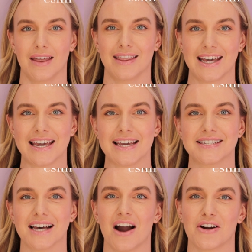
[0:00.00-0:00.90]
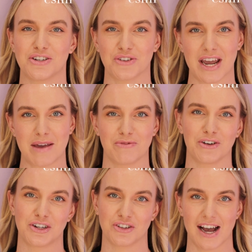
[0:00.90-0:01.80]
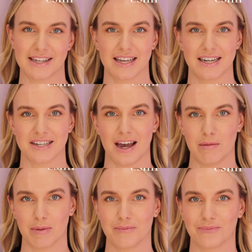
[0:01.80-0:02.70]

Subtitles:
These are a dream for a dry skin type.